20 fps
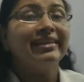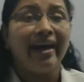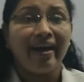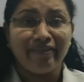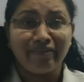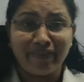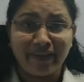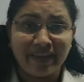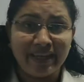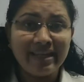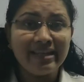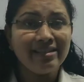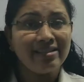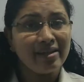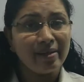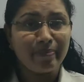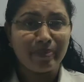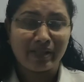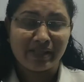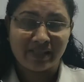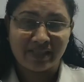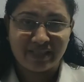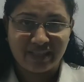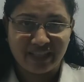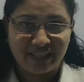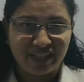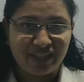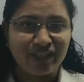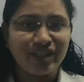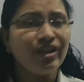graphical
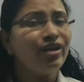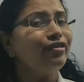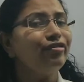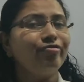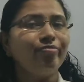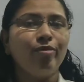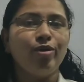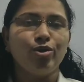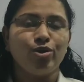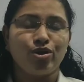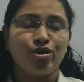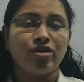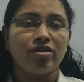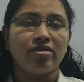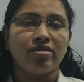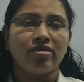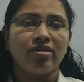representation of motion.